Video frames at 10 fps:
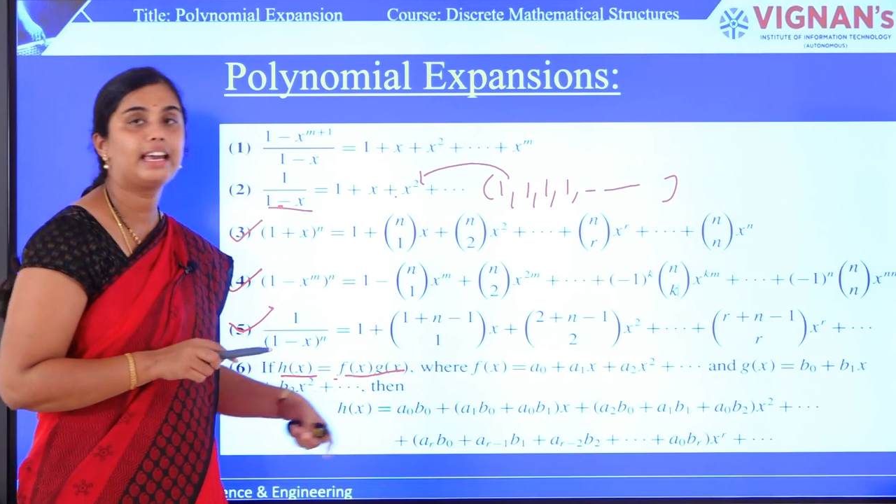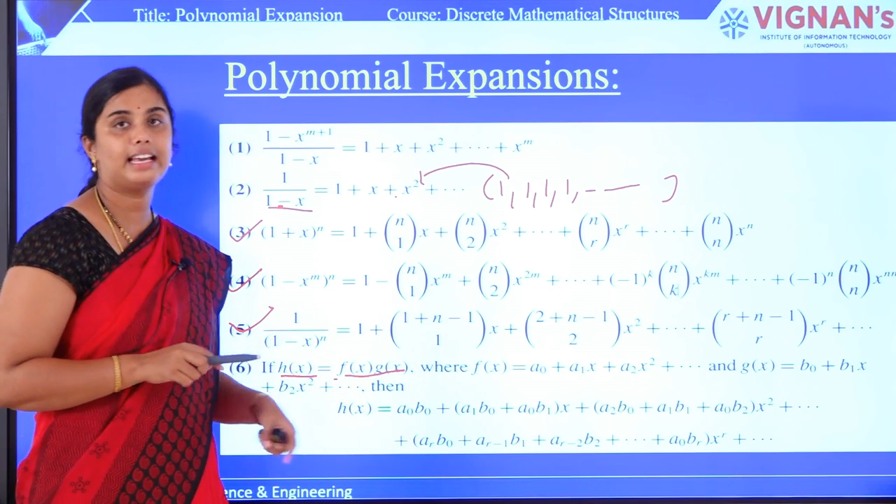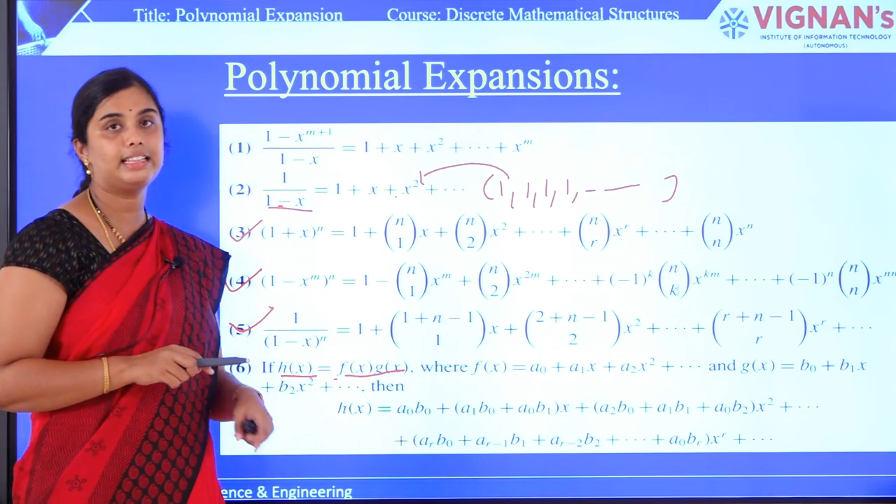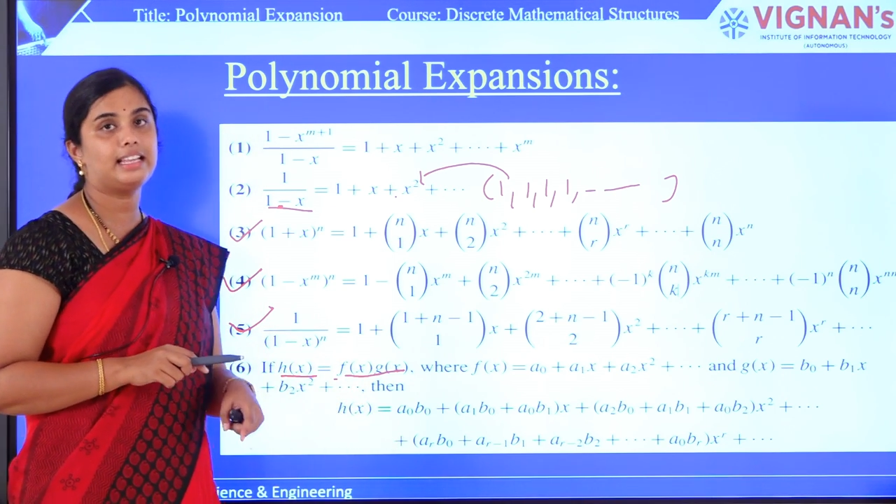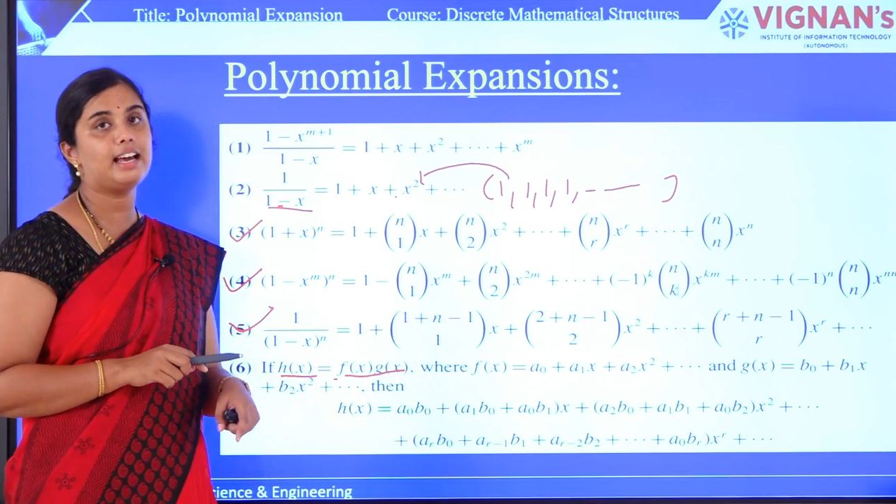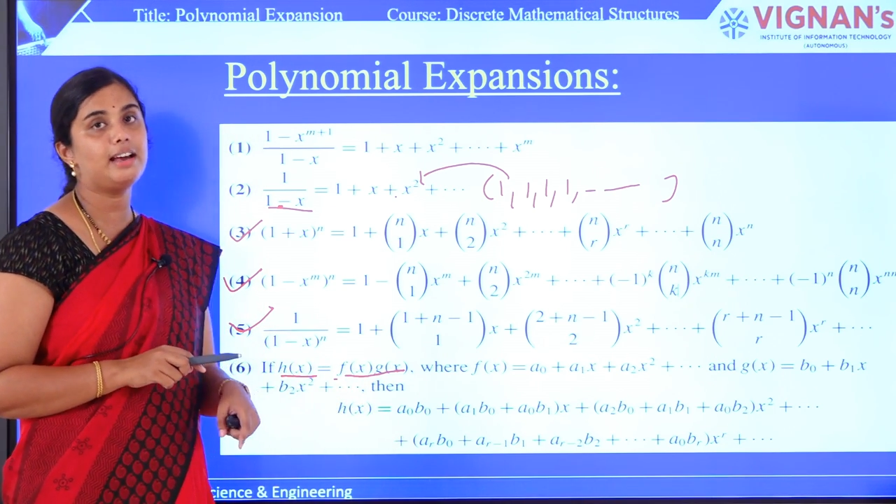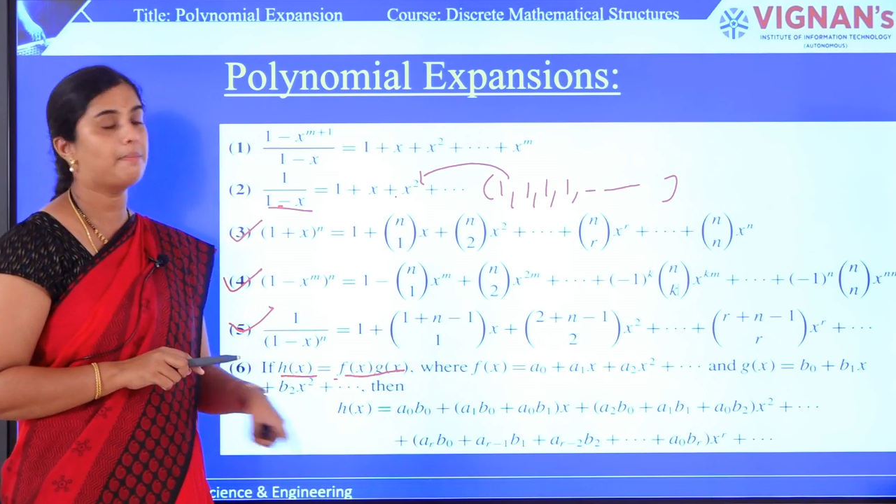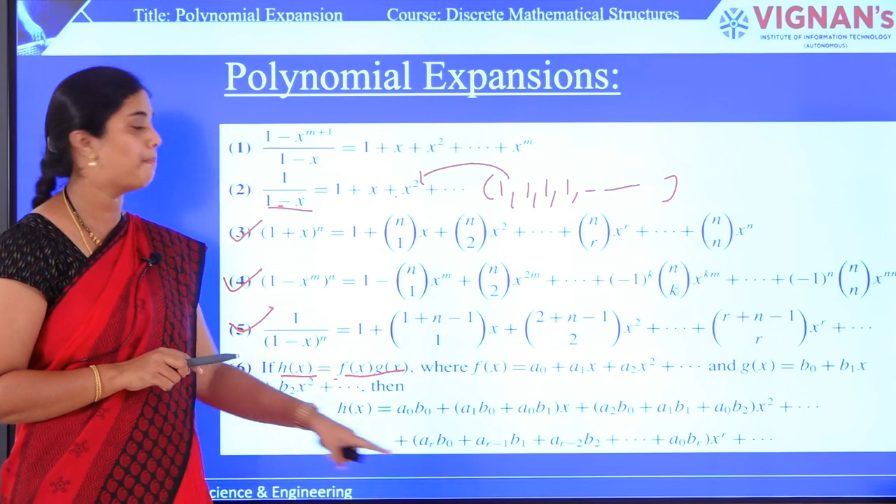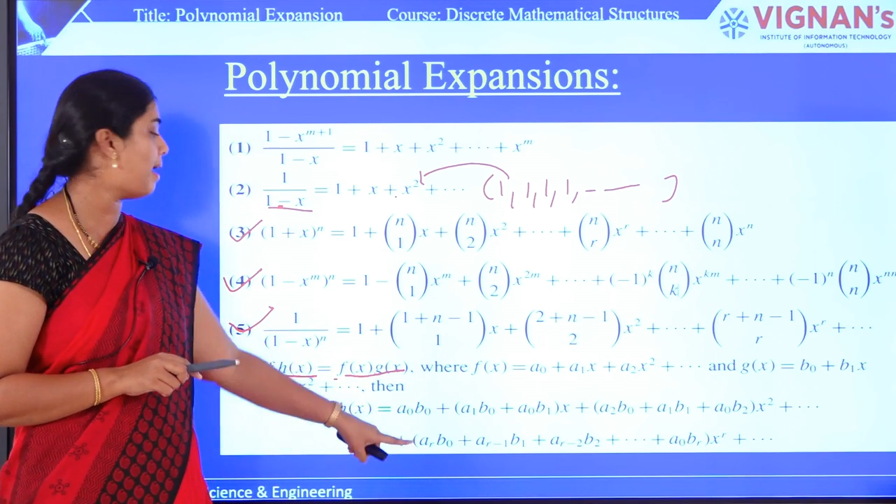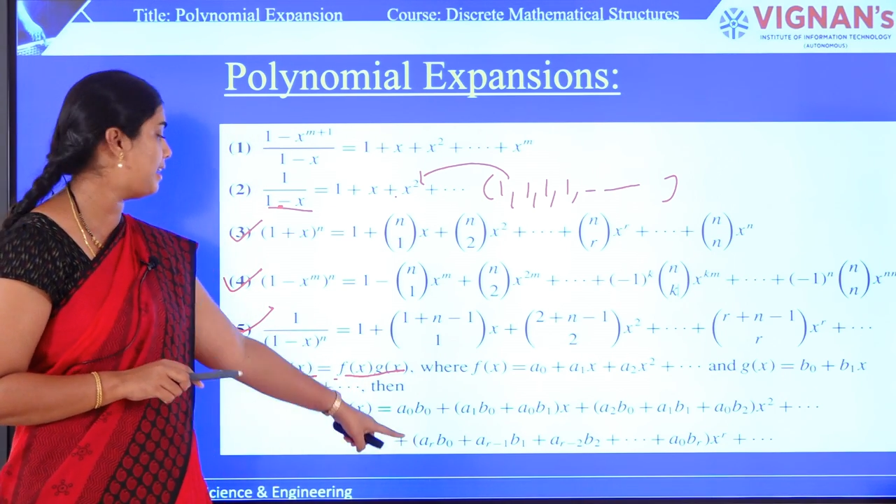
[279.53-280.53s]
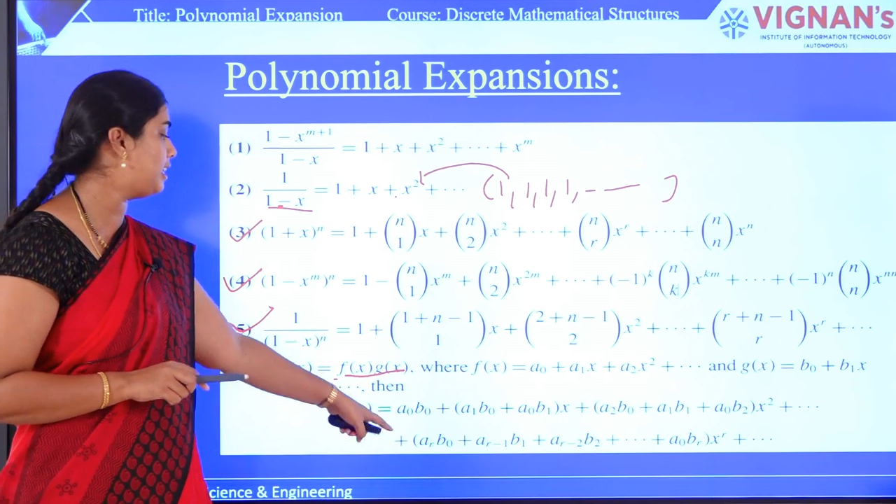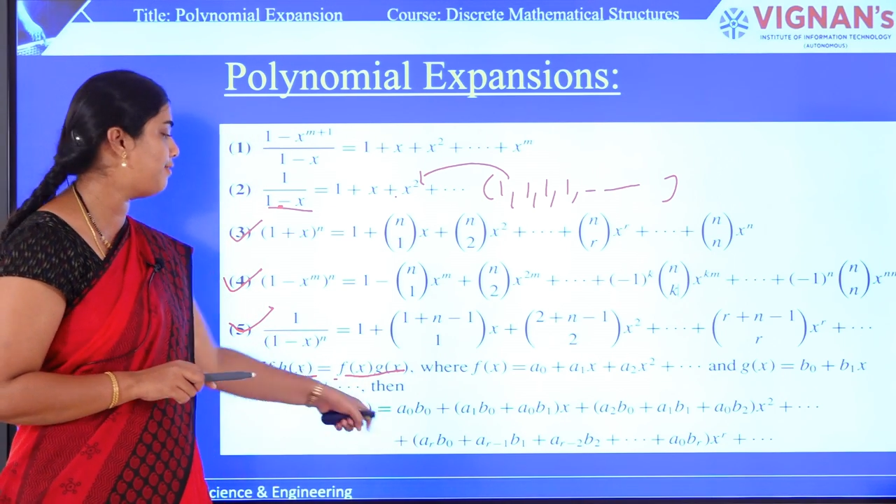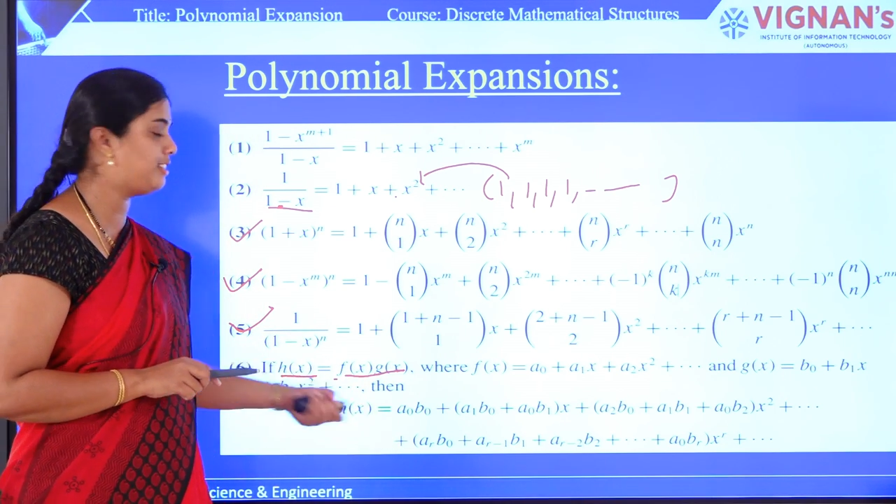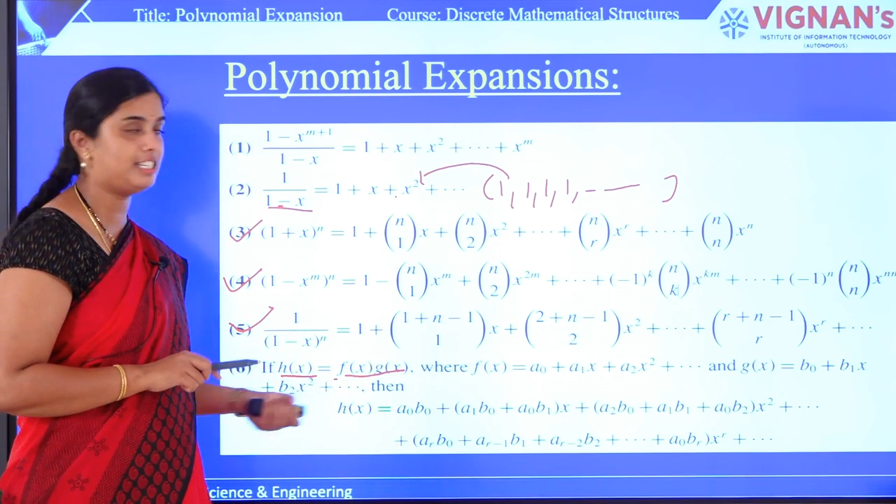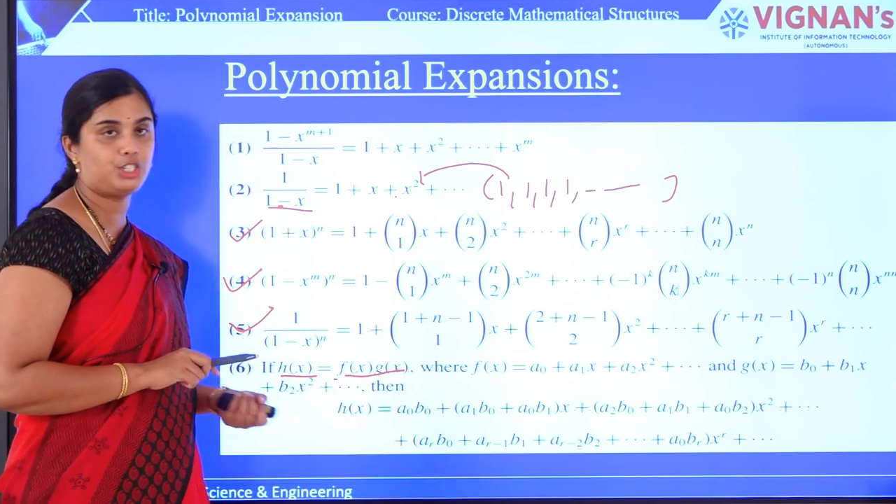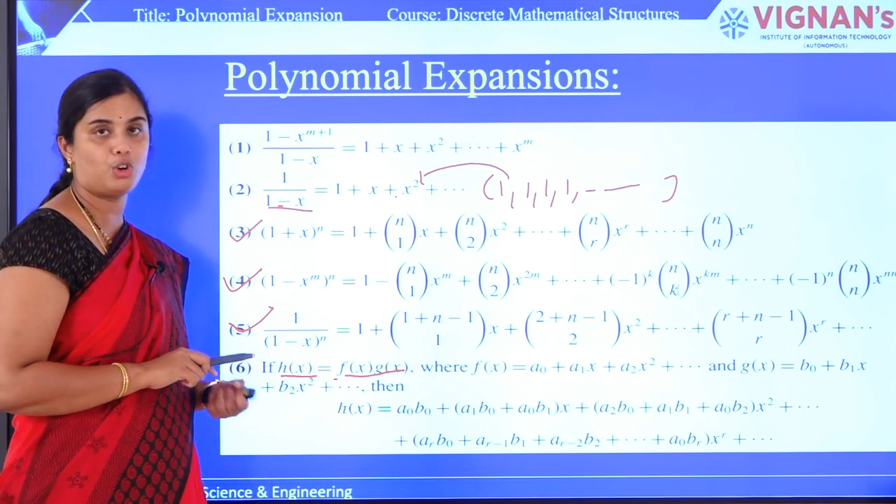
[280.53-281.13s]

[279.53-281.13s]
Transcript: in the manner which is